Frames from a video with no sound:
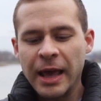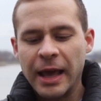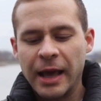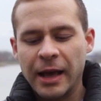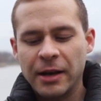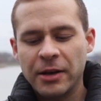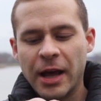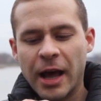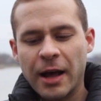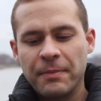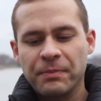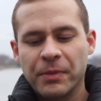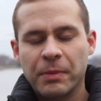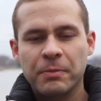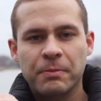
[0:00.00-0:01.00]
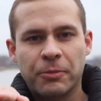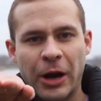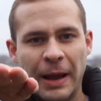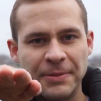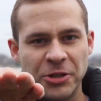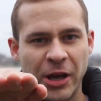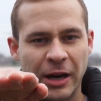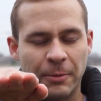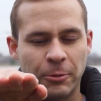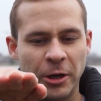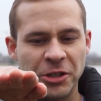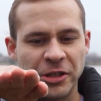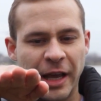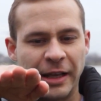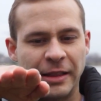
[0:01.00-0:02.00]
And perhaps you had a
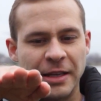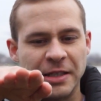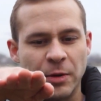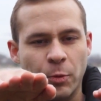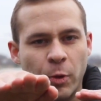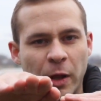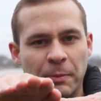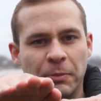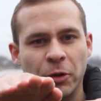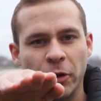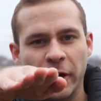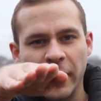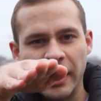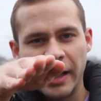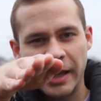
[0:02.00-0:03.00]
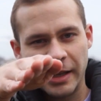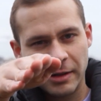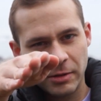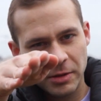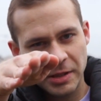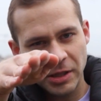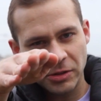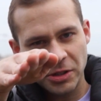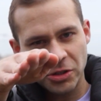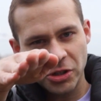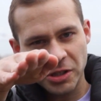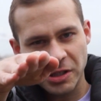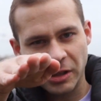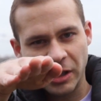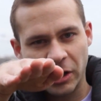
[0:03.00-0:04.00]
bridge like this and wind blew it, it tilted
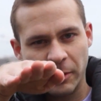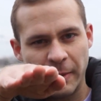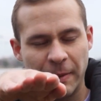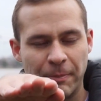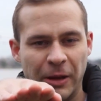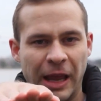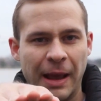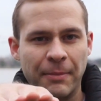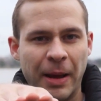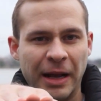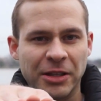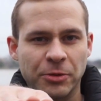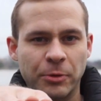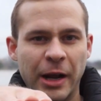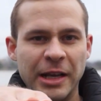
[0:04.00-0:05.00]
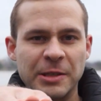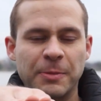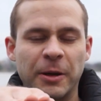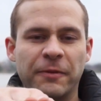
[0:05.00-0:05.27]
just a little bit but came back to rest.